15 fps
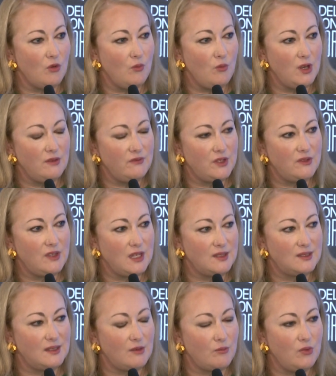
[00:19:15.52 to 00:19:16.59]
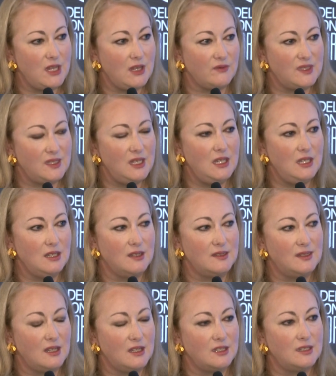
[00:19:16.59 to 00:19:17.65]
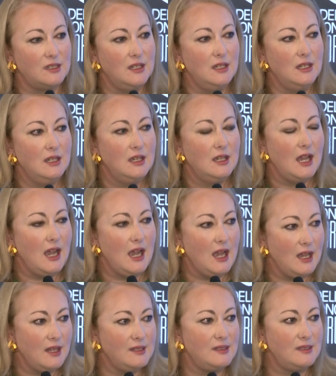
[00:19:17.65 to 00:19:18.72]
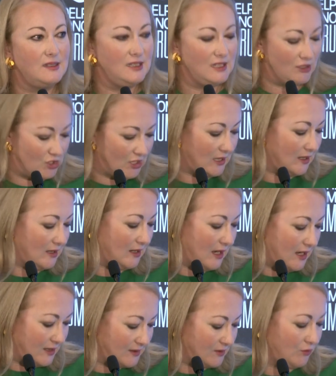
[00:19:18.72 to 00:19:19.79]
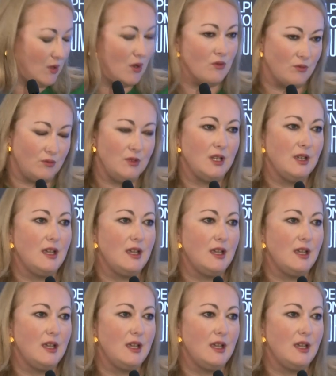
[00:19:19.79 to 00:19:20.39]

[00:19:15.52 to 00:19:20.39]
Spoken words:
one of the things that we have seen is that as digital has grown